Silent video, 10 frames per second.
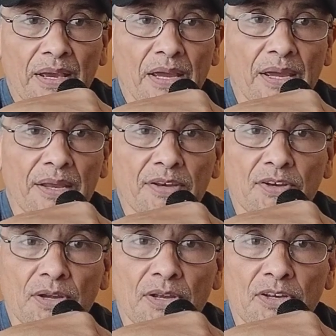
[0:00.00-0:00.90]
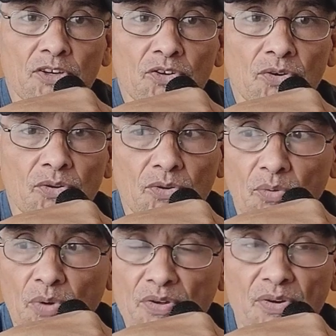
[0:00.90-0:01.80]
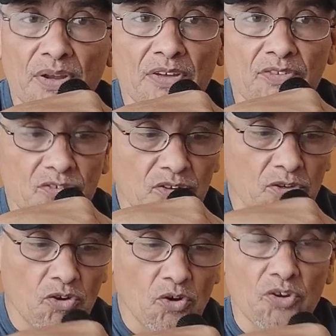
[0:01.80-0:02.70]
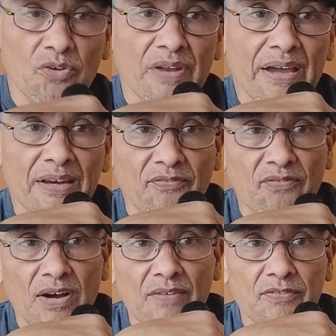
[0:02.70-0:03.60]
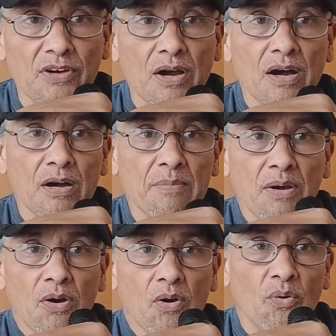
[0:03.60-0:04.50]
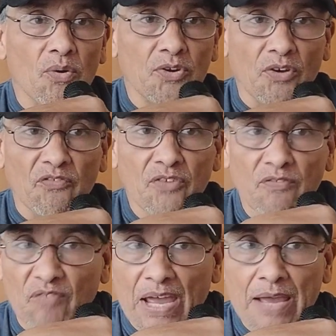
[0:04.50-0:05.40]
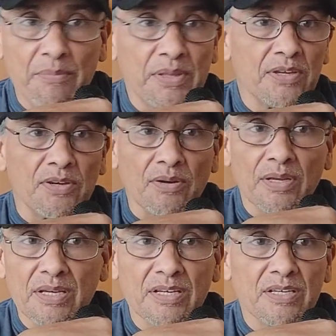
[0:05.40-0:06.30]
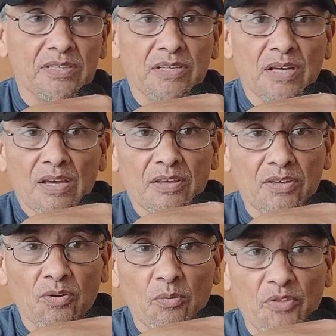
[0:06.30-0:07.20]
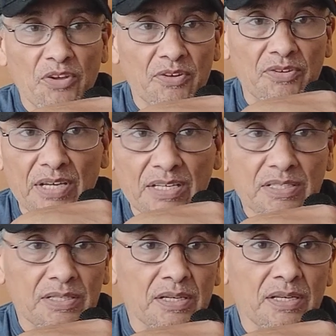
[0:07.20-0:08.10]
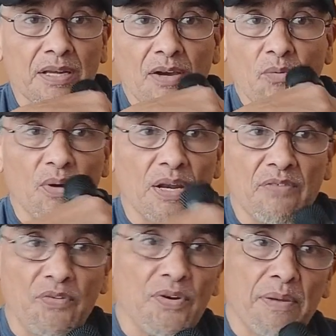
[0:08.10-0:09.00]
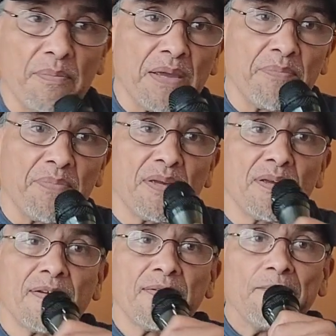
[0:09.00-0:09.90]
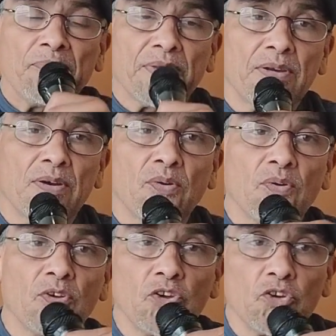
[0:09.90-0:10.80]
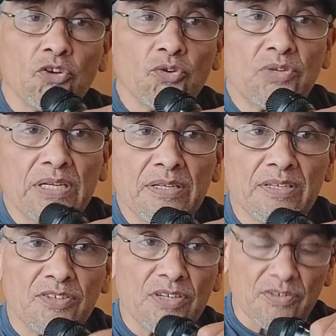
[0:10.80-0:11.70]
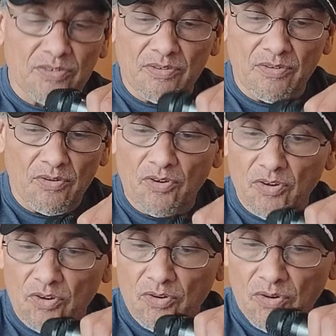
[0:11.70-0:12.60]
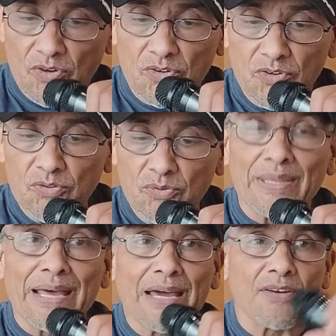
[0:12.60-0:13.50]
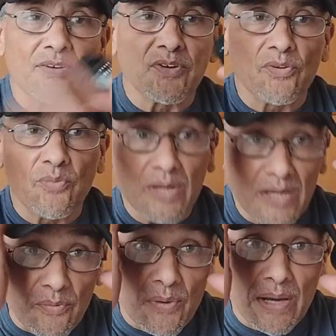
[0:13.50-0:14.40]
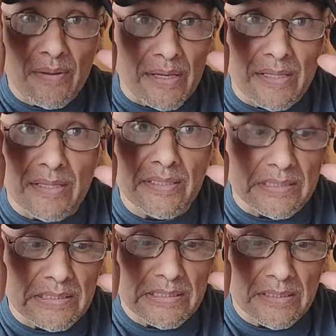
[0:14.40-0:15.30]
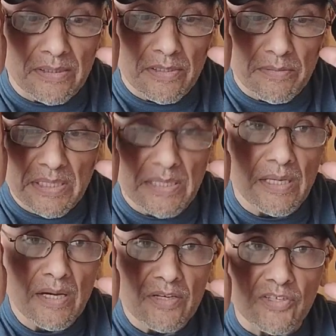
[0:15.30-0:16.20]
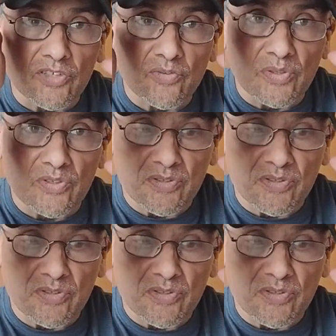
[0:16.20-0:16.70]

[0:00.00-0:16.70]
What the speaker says: and you're whether it's your 9 to 5 job or your family, your kids, the addiction, whatever it may be, you tend to just you're doing that. You're running around like this. You know what I mean? Just what